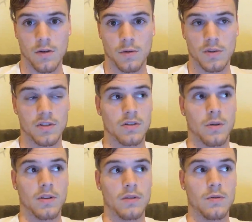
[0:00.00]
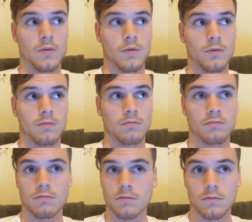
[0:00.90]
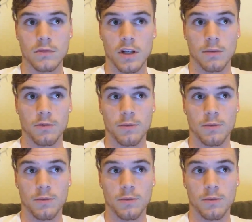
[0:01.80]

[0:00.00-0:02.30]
which is going to help